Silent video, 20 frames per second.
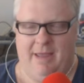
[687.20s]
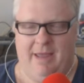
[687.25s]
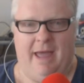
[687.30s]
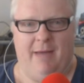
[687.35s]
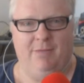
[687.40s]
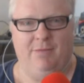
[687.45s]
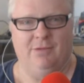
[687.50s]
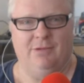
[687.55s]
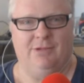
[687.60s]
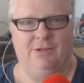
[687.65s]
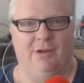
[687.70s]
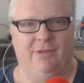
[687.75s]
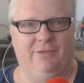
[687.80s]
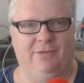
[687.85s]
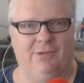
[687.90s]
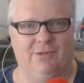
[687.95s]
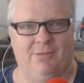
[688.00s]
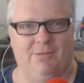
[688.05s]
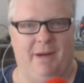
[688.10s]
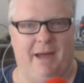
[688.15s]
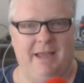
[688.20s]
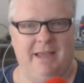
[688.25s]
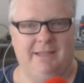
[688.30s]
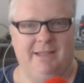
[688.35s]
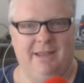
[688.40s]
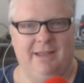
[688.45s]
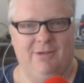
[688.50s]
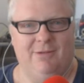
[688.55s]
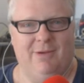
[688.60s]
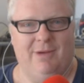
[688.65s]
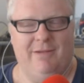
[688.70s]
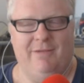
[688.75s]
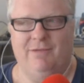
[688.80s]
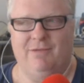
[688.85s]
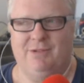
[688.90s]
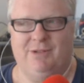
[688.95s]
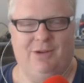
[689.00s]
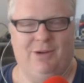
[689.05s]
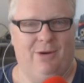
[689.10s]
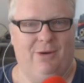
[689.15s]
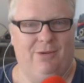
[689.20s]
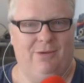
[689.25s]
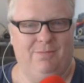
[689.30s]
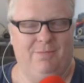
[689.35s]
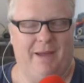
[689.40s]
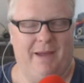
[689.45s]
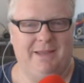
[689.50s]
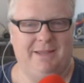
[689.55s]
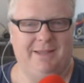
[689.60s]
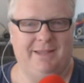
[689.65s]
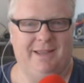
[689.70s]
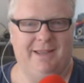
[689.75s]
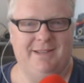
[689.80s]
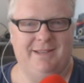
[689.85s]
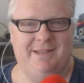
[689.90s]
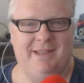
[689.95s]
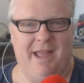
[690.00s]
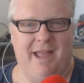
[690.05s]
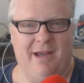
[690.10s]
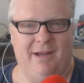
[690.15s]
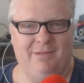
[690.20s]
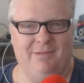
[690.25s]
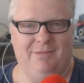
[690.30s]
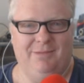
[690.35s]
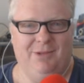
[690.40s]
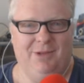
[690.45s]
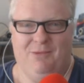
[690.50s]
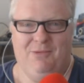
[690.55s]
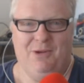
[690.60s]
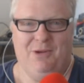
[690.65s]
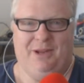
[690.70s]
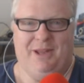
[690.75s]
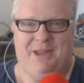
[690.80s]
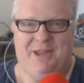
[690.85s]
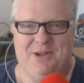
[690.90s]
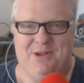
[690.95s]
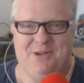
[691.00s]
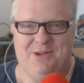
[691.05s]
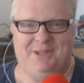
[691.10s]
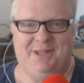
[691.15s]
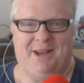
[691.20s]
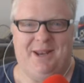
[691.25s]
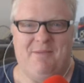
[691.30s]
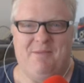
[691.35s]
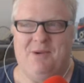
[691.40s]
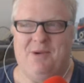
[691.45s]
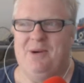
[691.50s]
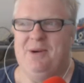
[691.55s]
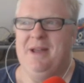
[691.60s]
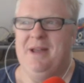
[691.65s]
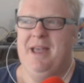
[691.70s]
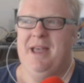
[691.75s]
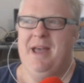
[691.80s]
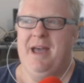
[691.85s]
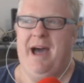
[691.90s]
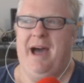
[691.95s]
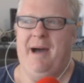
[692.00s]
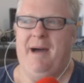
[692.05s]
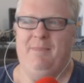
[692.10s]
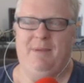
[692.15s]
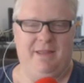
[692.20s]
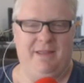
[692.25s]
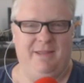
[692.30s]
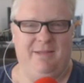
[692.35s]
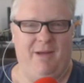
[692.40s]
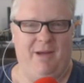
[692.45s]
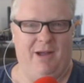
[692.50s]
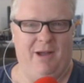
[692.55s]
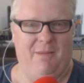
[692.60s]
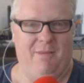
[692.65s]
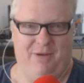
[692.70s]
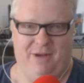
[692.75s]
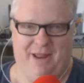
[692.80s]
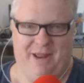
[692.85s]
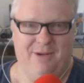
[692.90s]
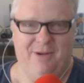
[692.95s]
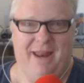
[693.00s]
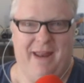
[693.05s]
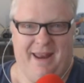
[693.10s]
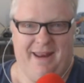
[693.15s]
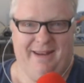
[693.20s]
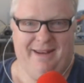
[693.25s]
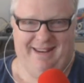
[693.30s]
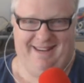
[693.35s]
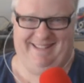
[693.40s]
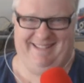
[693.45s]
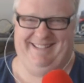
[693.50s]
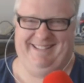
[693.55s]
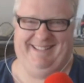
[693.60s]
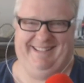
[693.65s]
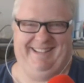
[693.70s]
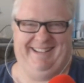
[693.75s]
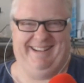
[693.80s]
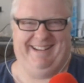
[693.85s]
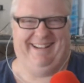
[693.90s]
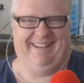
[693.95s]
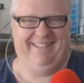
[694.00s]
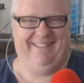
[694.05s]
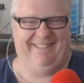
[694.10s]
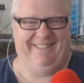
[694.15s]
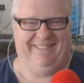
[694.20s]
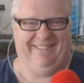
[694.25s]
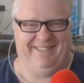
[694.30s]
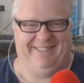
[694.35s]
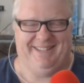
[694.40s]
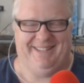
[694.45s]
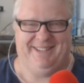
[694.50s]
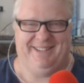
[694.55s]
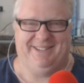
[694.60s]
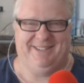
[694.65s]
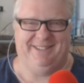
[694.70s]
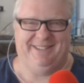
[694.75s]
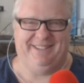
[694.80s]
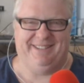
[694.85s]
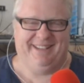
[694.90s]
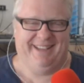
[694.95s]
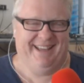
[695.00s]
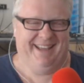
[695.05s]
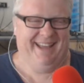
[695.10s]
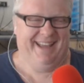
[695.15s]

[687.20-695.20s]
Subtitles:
AppleSoft or Basic or whatever it was called, Basic is now not really used anymore, but I got pretty good at it. It was good.